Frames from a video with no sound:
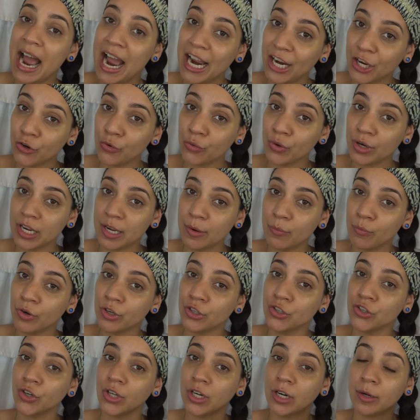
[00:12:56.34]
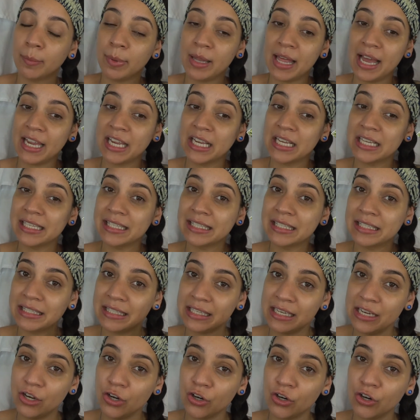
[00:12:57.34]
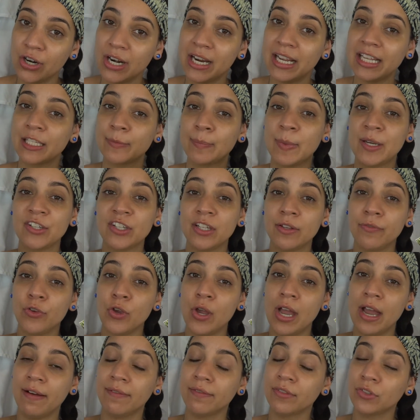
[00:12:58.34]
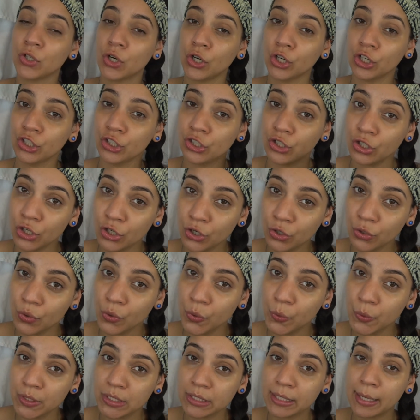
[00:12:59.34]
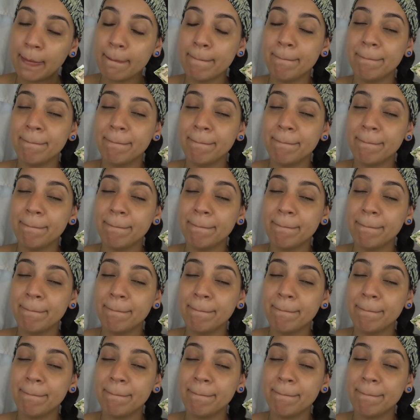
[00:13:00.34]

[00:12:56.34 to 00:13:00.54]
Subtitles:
eye cream when you're going to apply concealer, especially if you have dark circles,